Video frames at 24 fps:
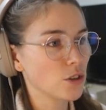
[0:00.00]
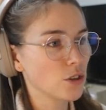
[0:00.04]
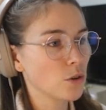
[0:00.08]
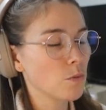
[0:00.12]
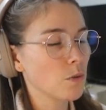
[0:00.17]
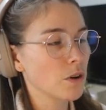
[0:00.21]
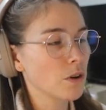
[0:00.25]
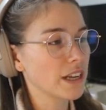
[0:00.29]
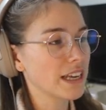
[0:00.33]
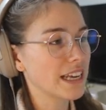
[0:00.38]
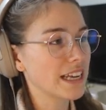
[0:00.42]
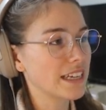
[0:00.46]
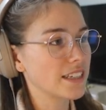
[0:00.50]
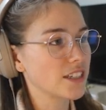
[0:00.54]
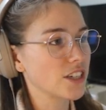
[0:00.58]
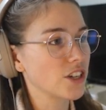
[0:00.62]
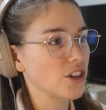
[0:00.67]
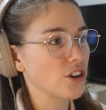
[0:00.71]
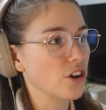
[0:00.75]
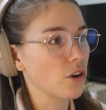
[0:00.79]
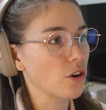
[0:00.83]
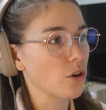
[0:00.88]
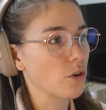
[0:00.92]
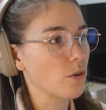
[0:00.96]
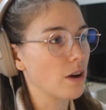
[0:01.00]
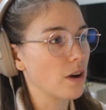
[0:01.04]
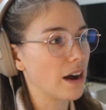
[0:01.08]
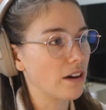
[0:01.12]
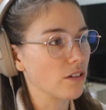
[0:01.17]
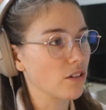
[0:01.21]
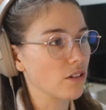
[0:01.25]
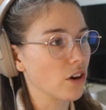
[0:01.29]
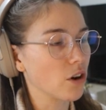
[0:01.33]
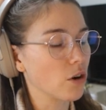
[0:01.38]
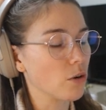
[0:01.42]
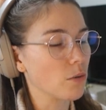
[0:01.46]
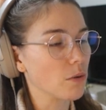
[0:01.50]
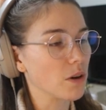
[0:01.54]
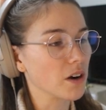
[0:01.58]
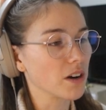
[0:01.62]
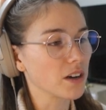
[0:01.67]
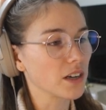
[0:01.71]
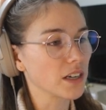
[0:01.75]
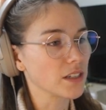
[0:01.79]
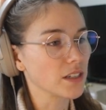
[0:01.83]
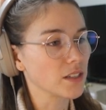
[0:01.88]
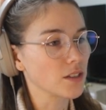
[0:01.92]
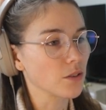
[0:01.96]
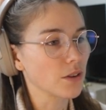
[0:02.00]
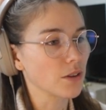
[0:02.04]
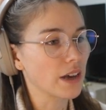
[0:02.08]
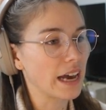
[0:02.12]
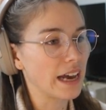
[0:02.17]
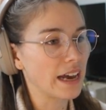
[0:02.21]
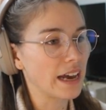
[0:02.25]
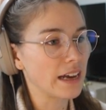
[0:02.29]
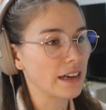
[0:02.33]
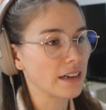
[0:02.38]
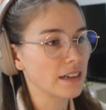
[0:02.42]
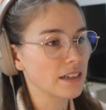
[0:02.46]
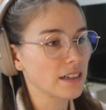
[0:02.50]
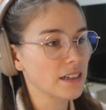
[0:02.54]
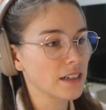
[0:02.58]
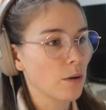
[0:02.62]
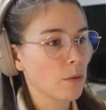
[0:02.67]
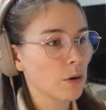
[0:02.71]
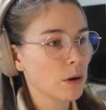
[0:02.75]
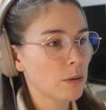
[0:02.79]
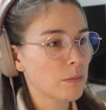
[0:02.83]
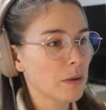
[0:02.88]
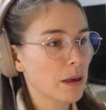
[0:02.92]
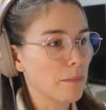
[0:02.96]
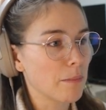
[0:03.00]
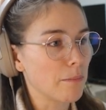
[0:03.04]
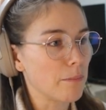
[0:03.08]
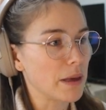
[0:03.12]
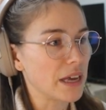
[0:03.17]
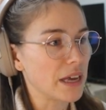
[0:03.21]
I don't want to get to know our co-workers, okay? I want to be a